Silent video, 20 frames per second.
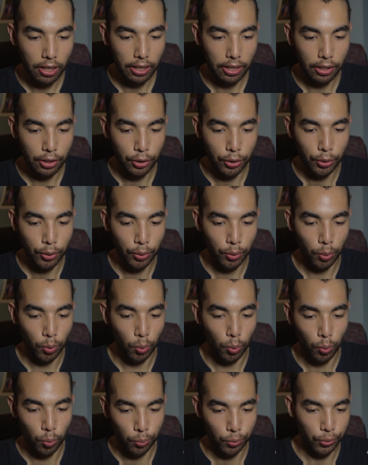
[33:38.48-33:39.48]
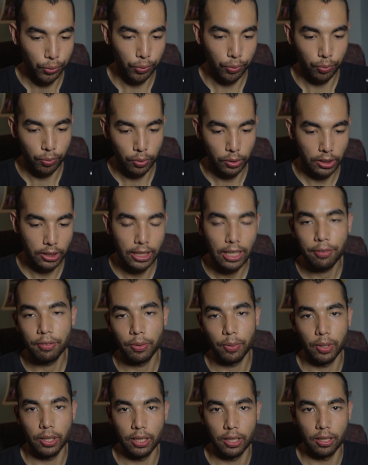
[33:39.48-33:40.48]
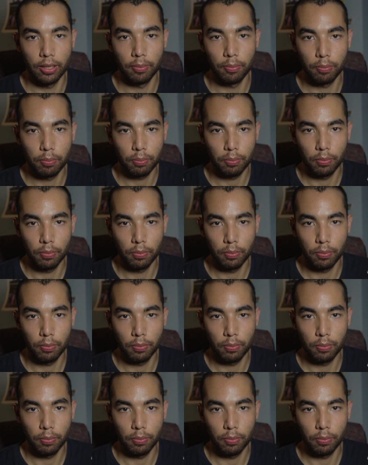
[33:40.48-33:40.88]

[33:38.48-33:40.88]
you see everyone